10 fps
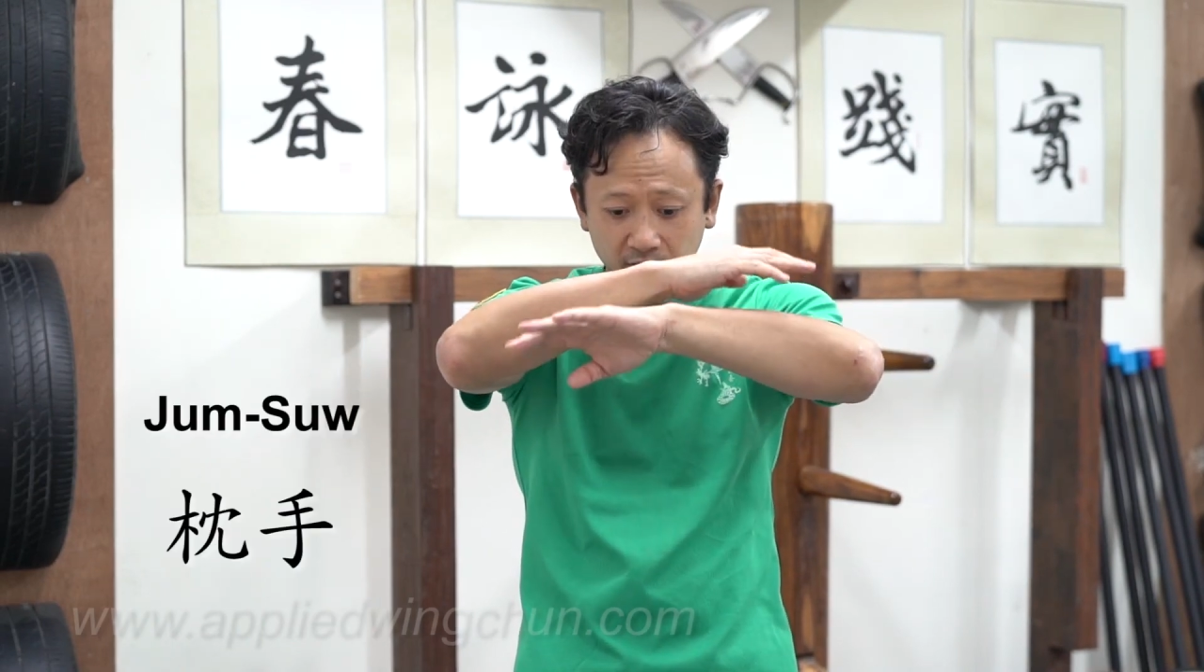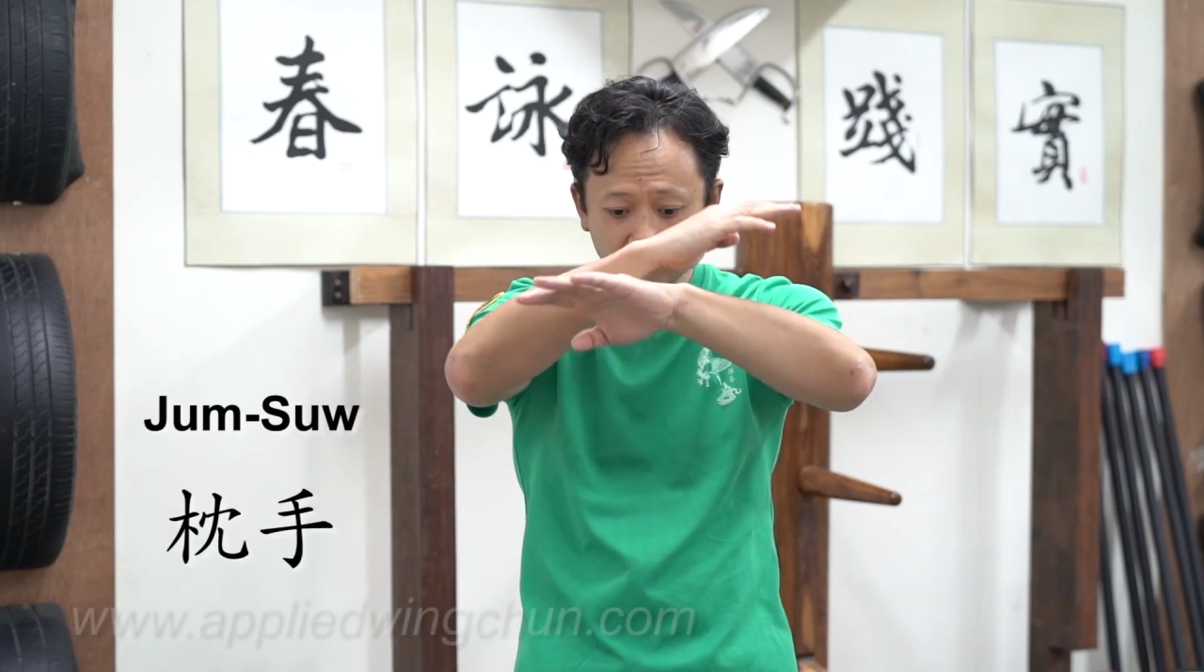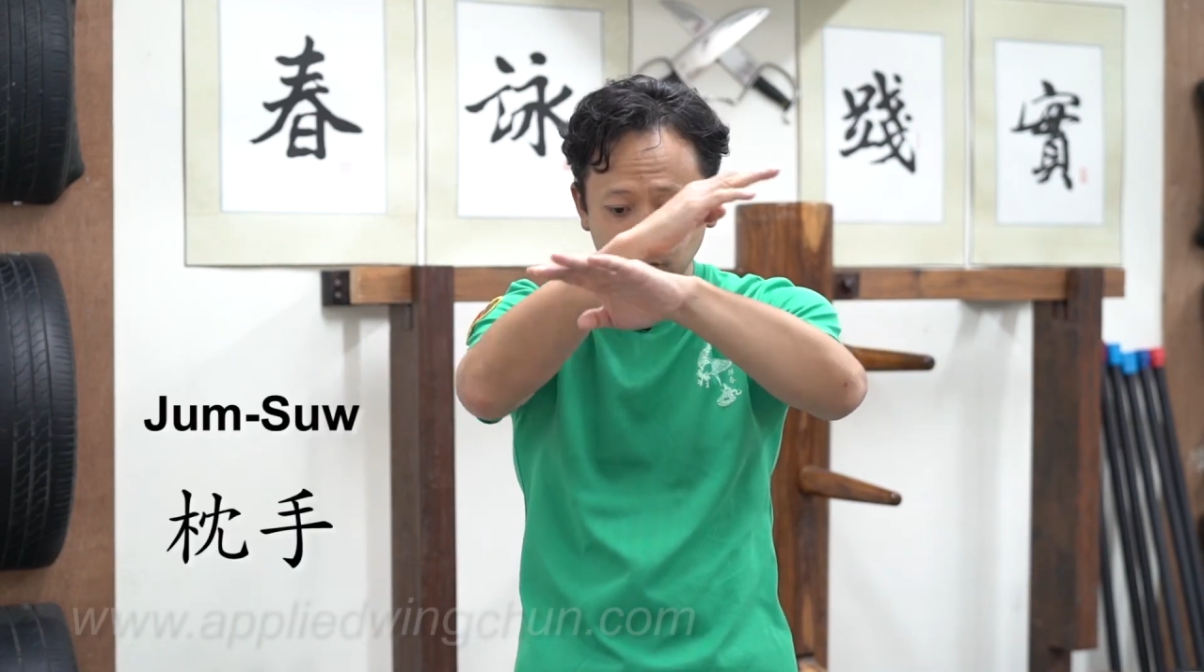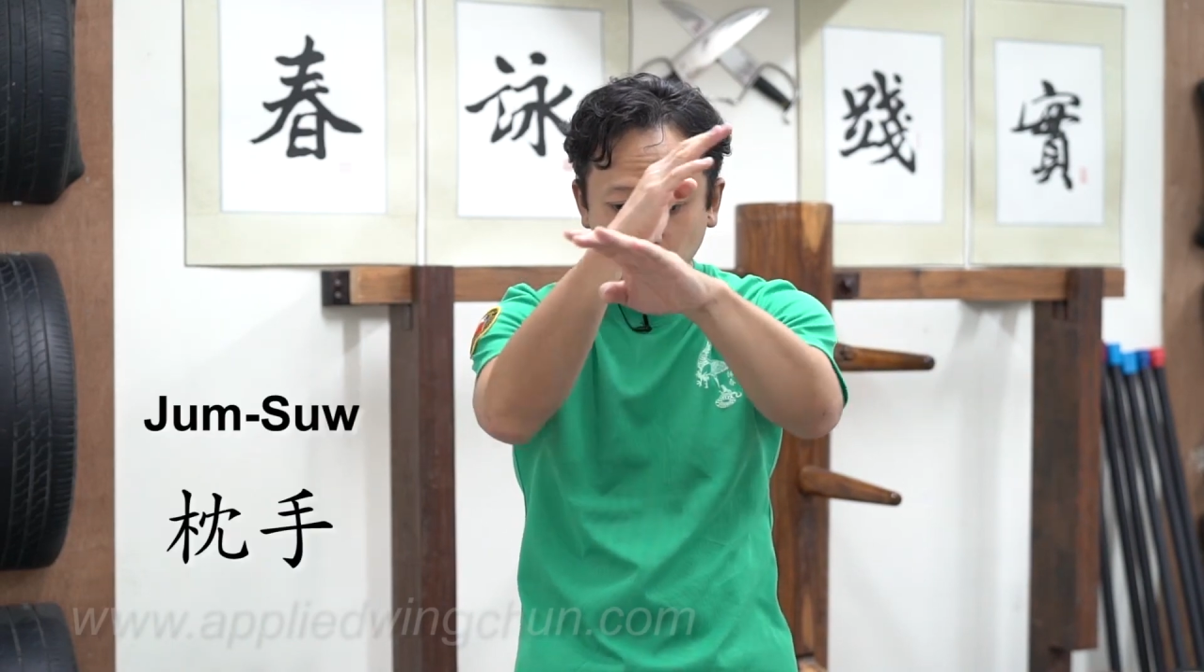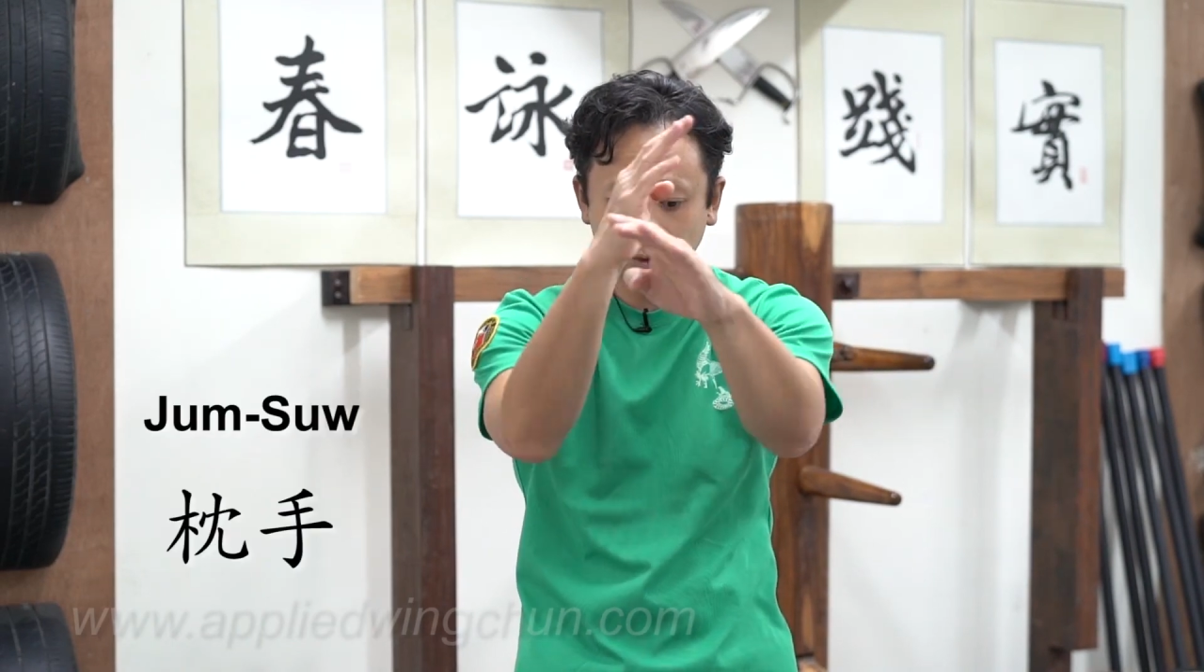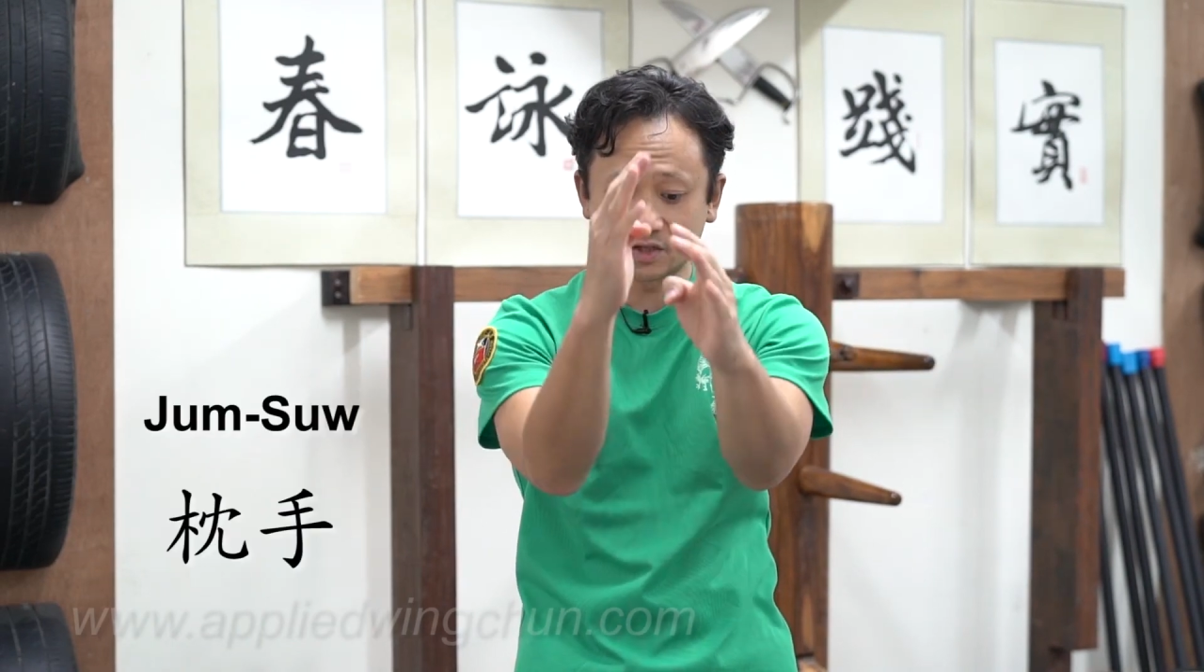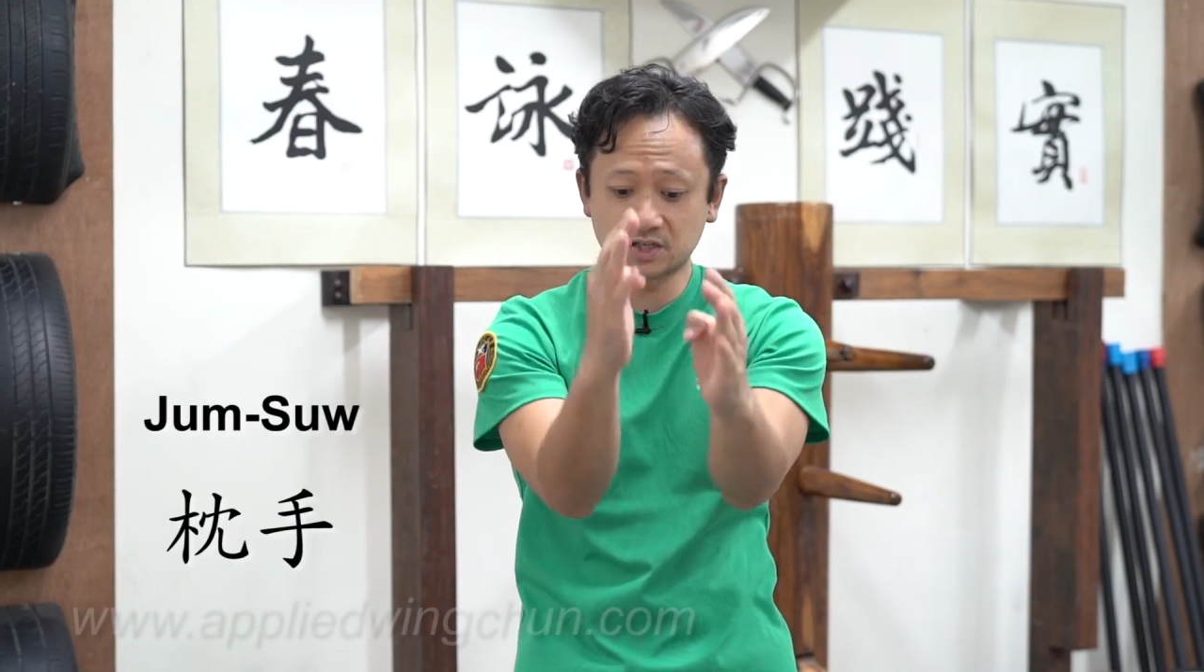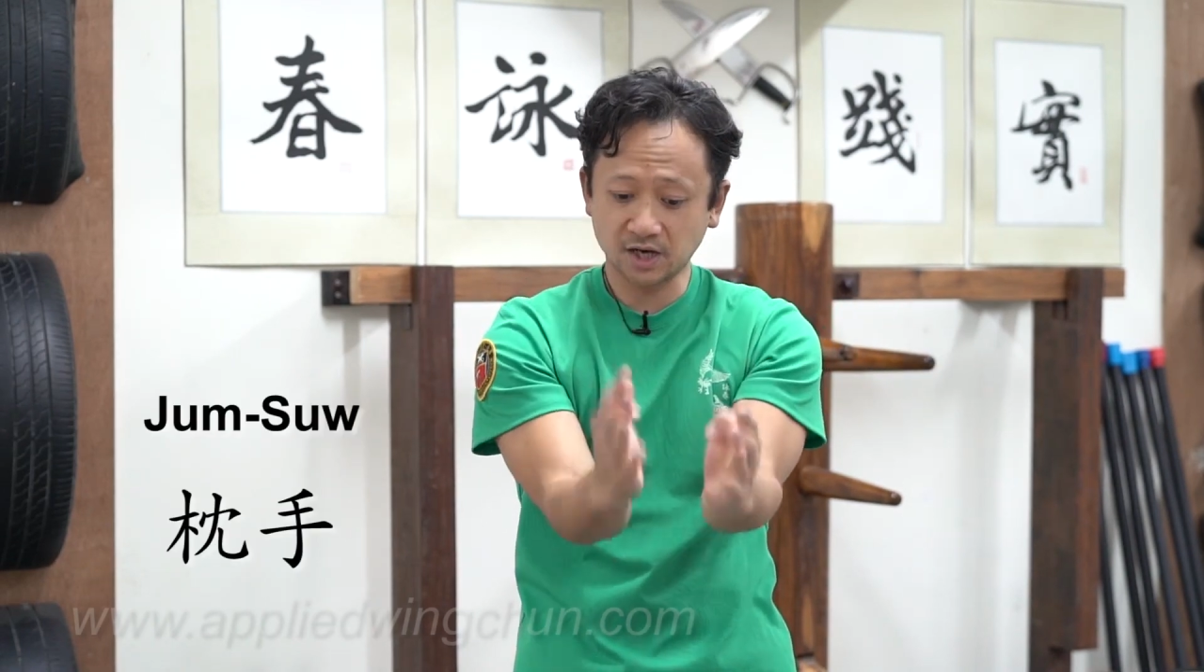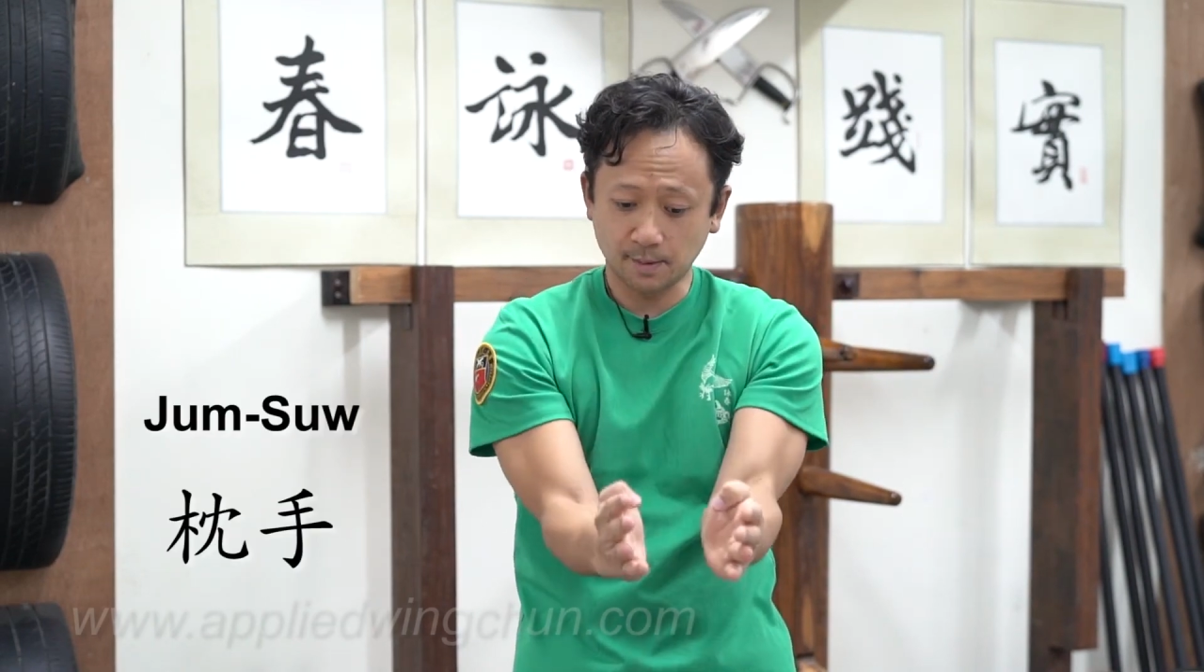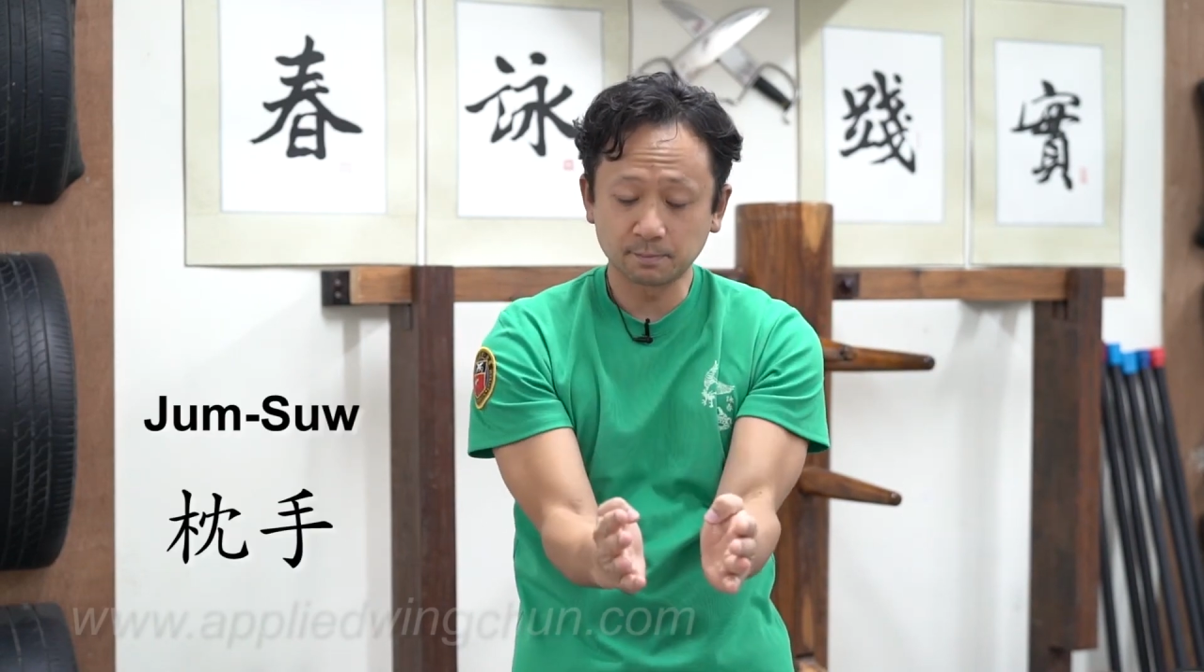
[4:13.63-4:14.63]
you do
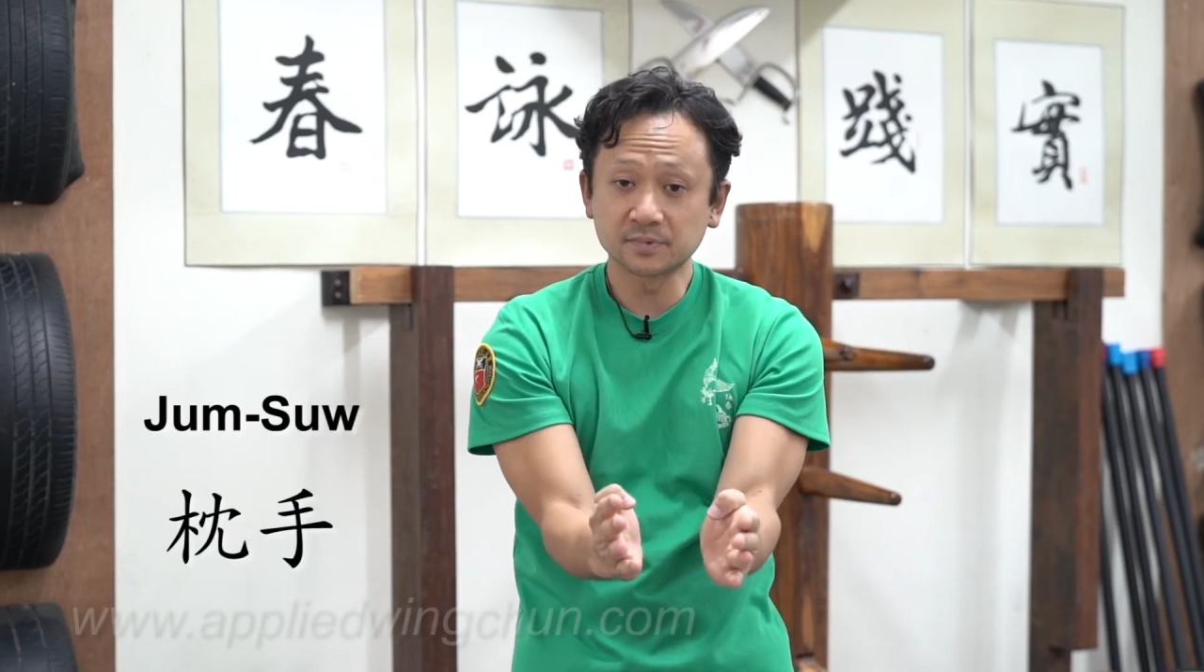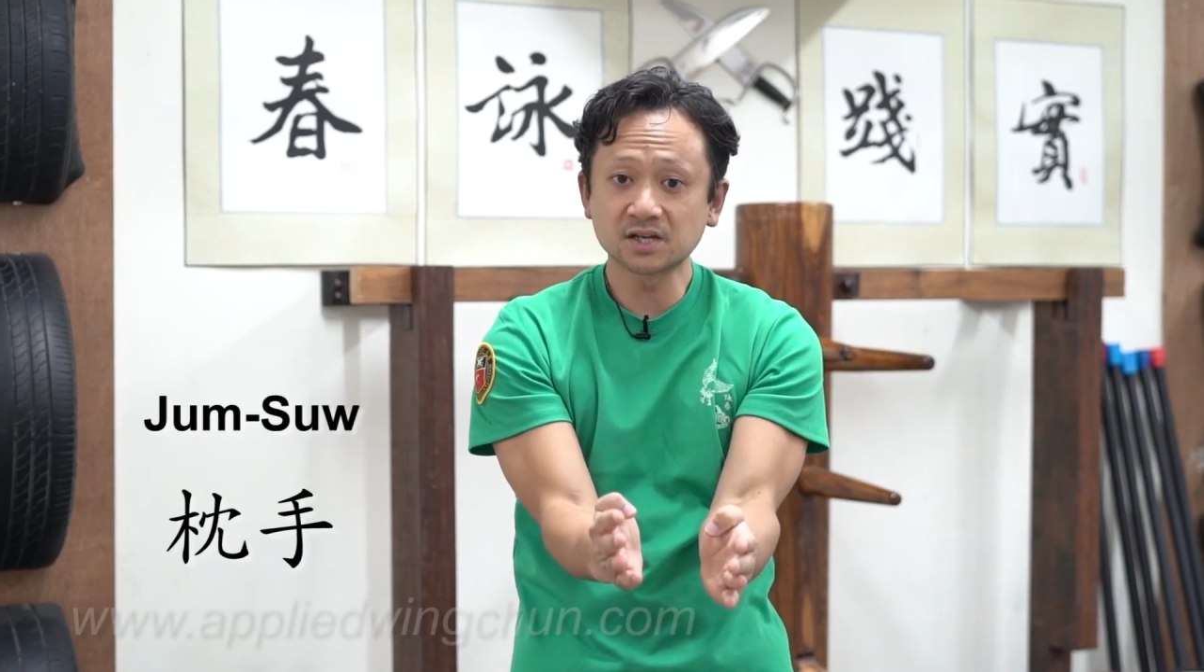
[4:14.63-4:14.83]
Zam